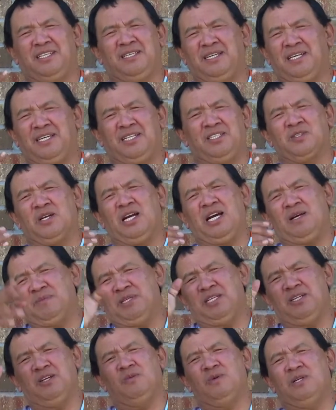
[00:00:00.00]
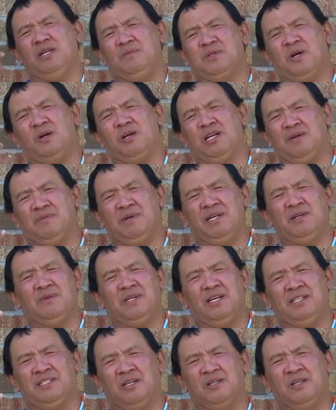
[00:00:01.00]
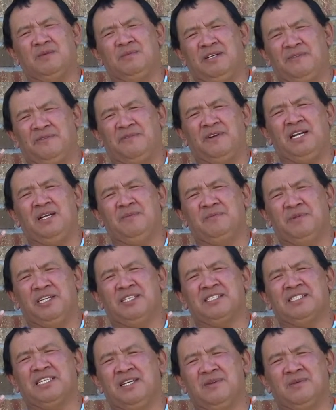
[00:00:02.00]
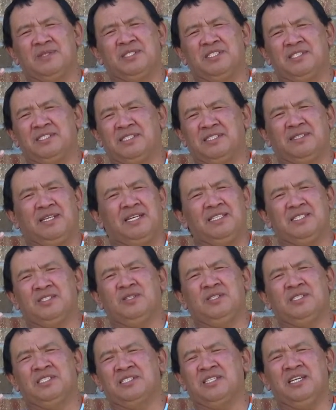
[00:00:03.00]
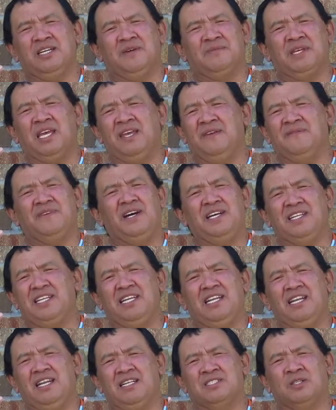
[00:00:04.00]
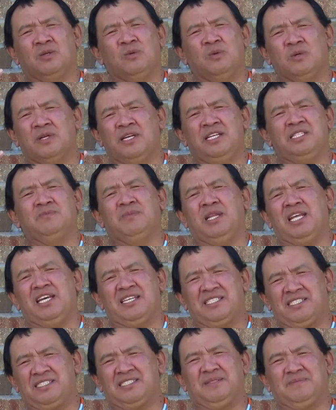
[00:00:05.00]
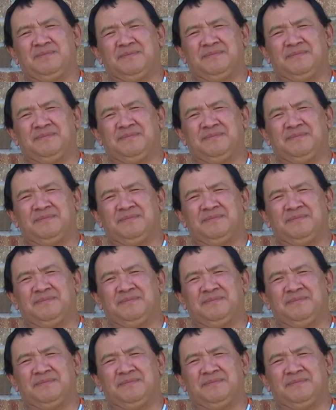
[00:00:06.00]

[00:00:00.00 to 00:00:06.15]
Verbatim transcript: And tribe, you know what I'm talking about when I talk about fried bread sandwiches. That's good stuff. Can't find that in the store. He's blessed.